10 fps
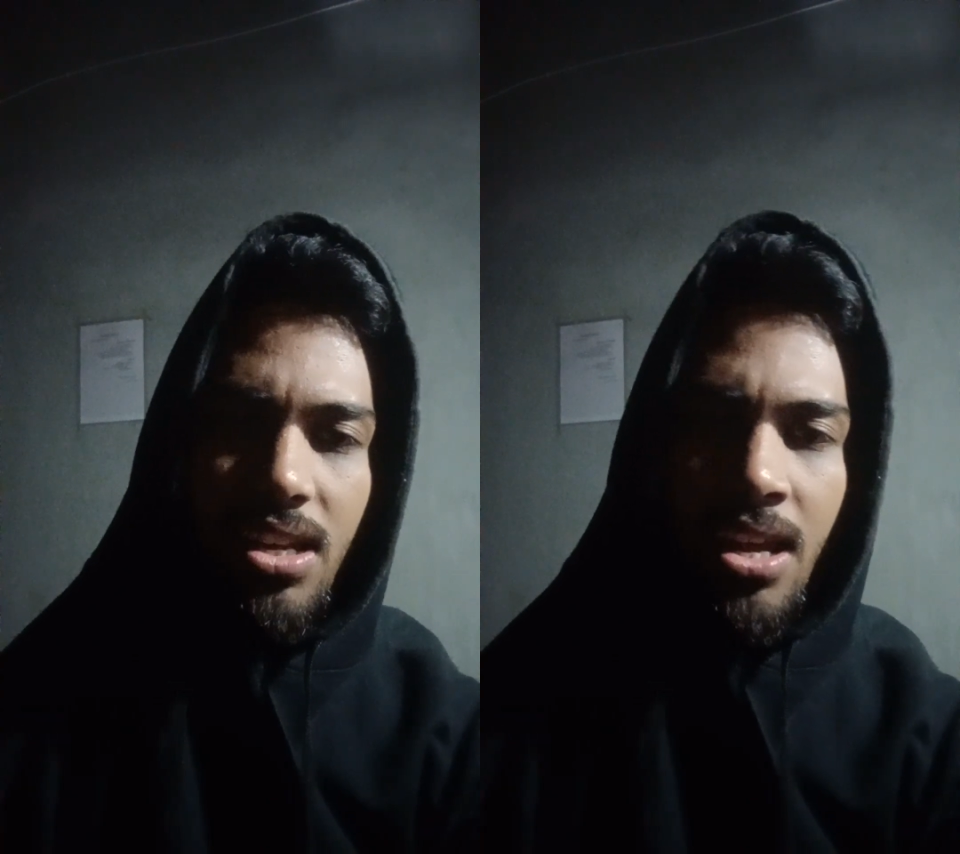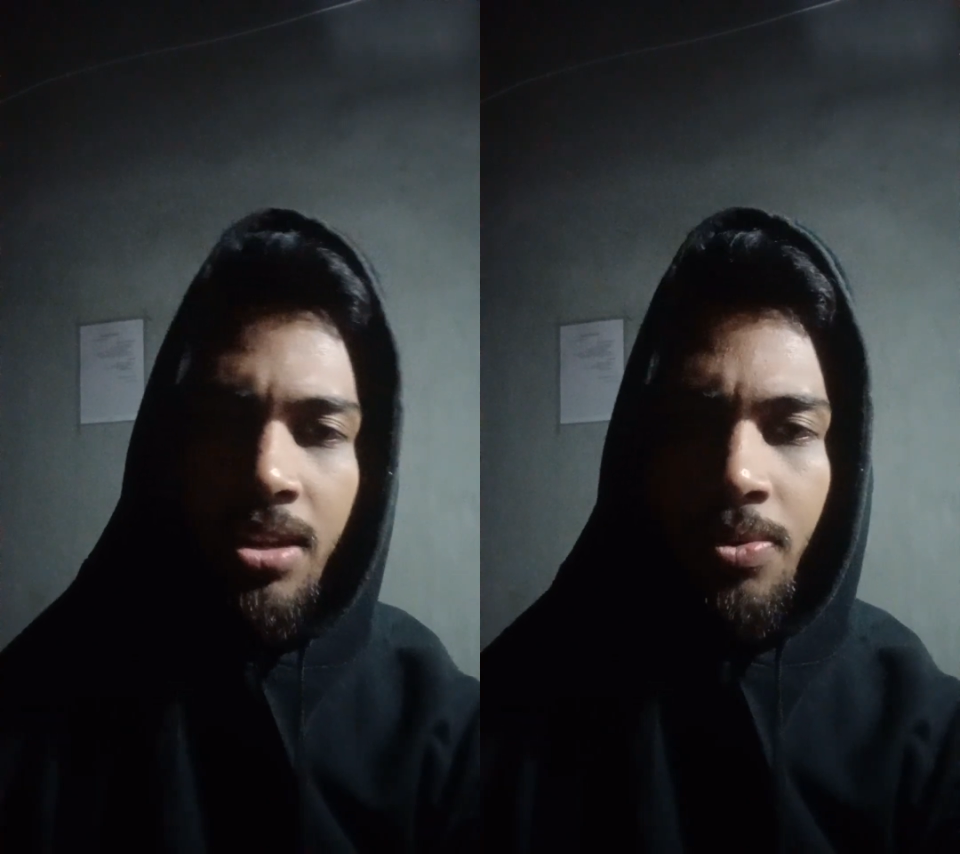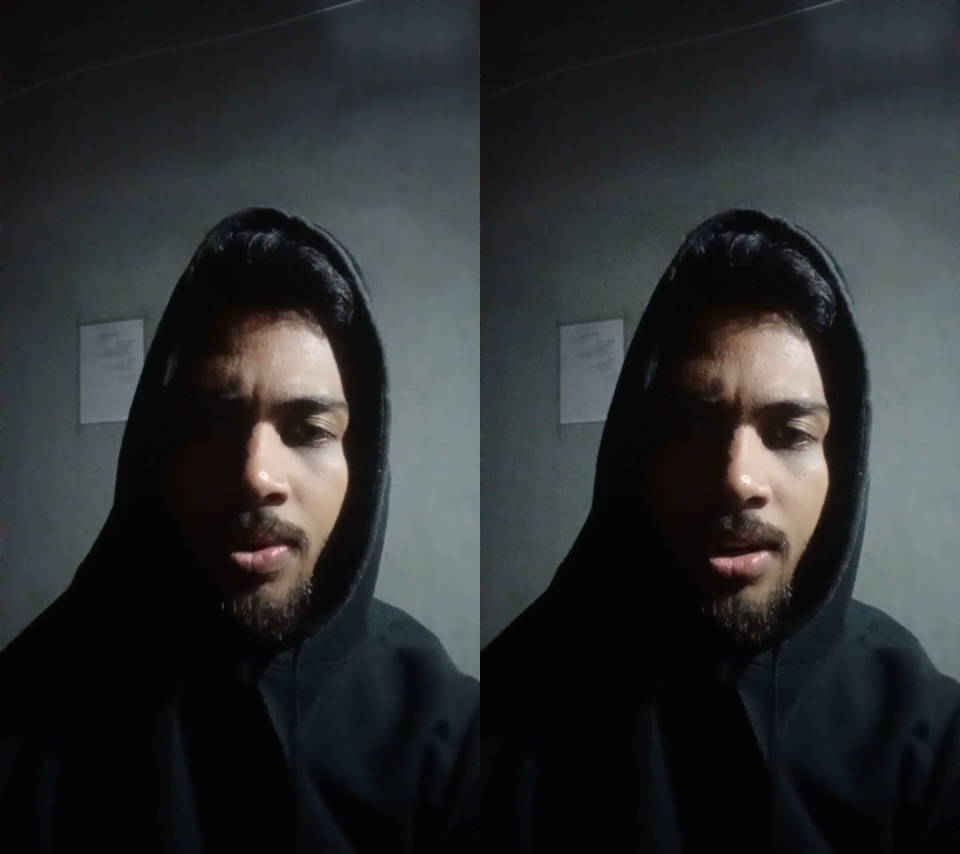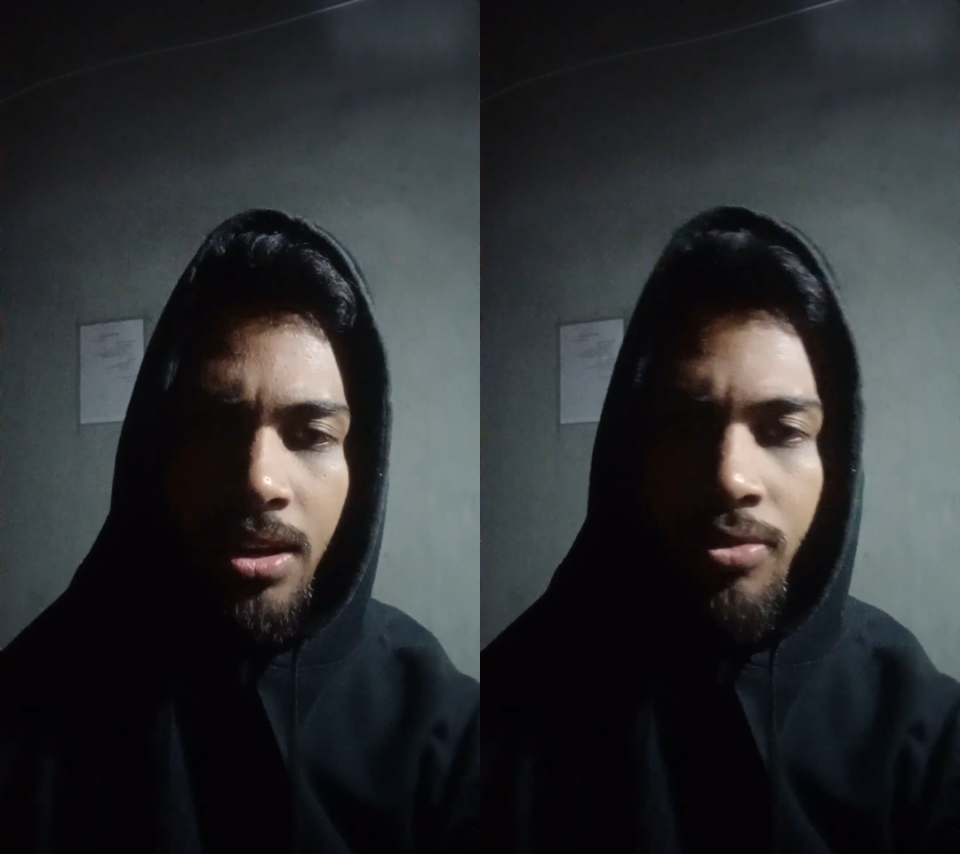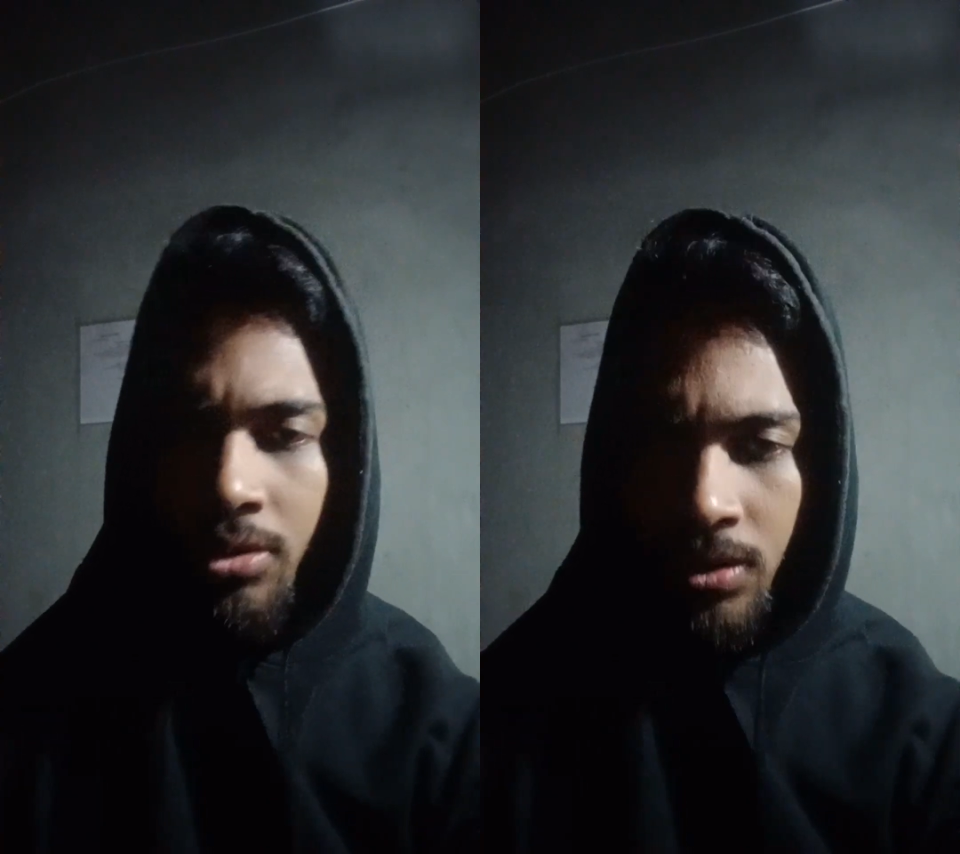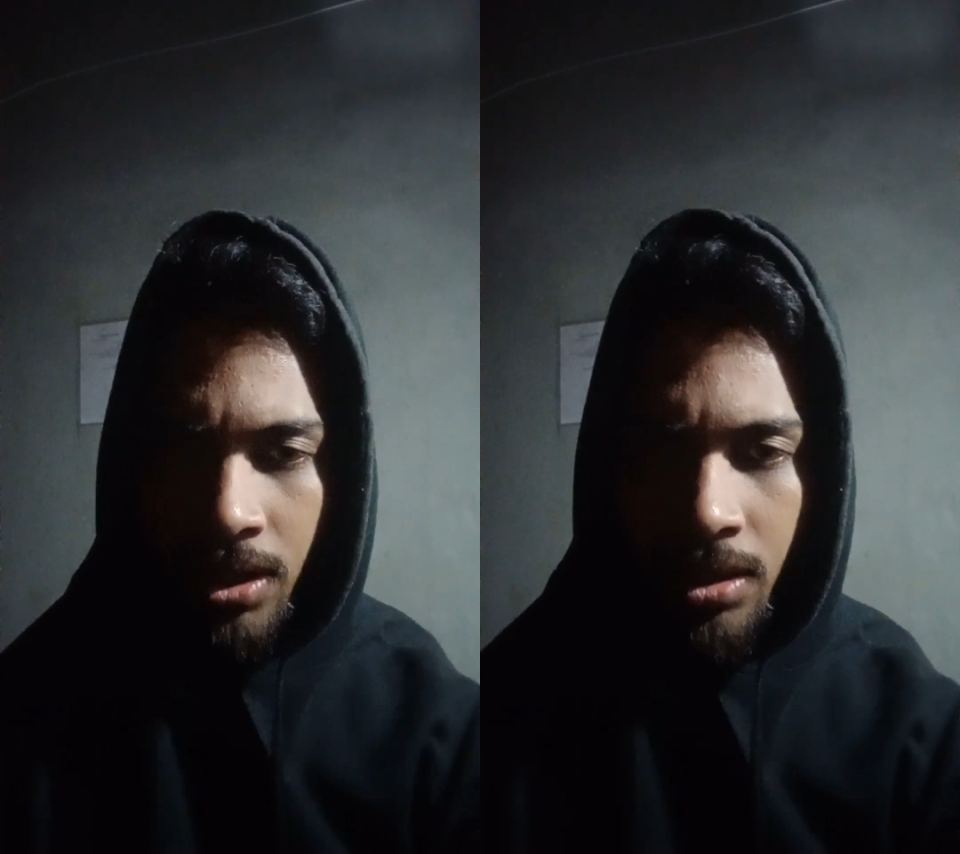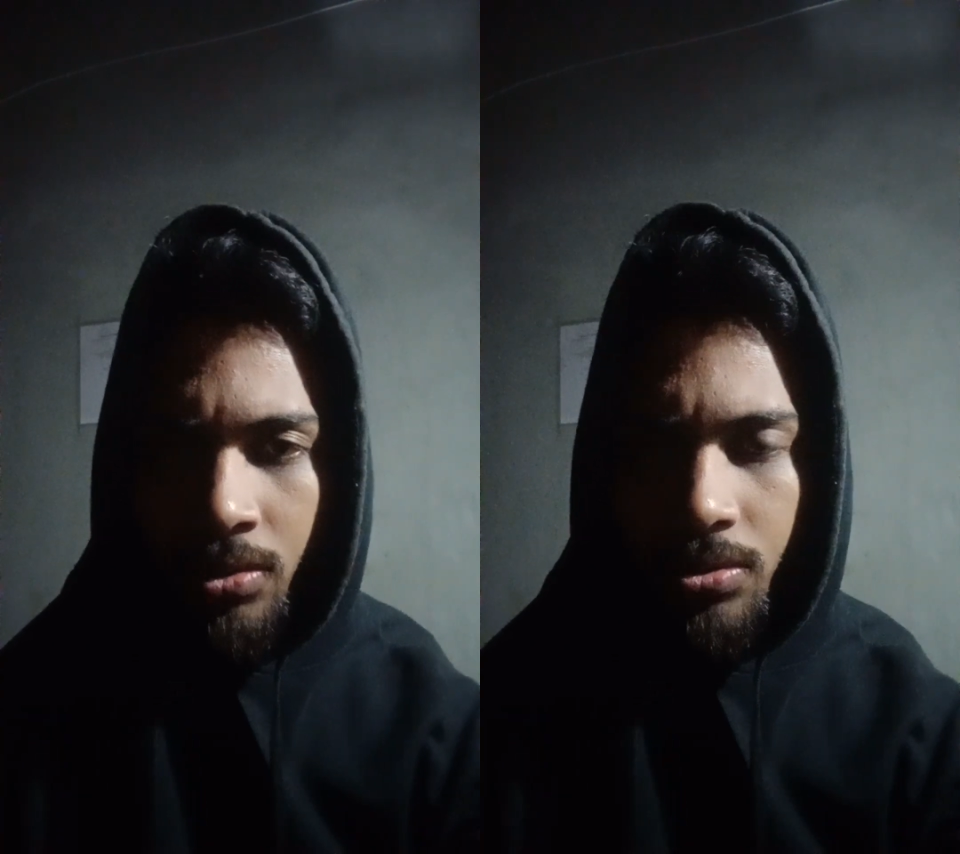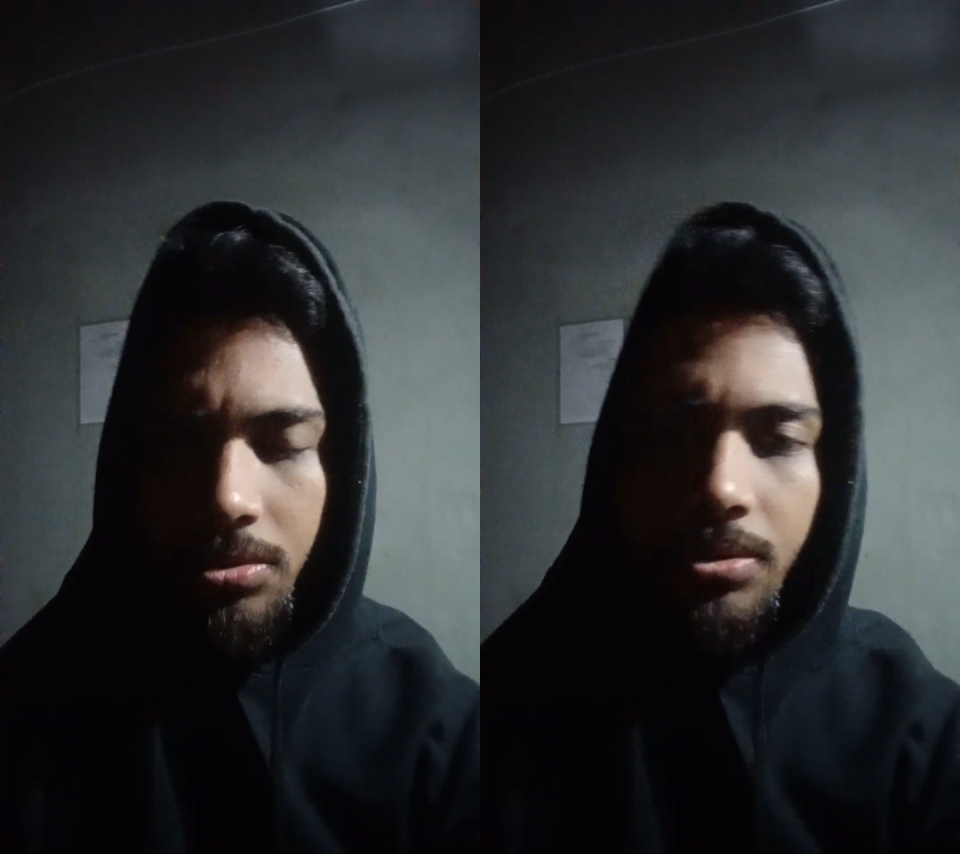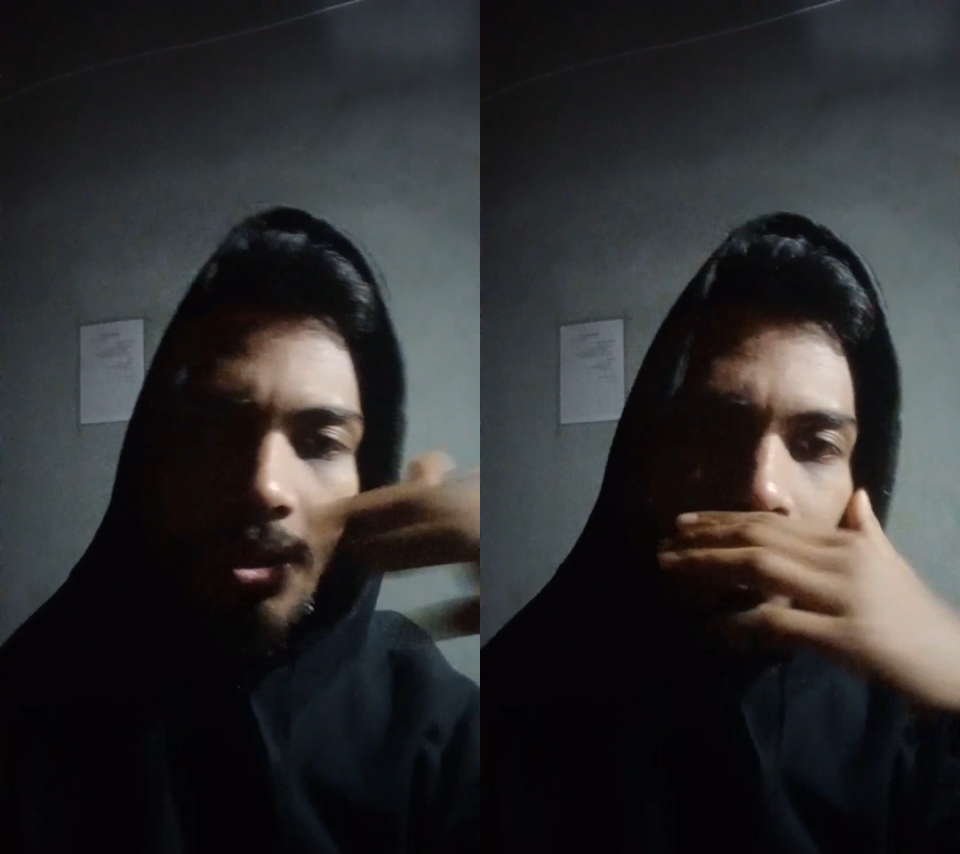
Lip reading: everyone can use.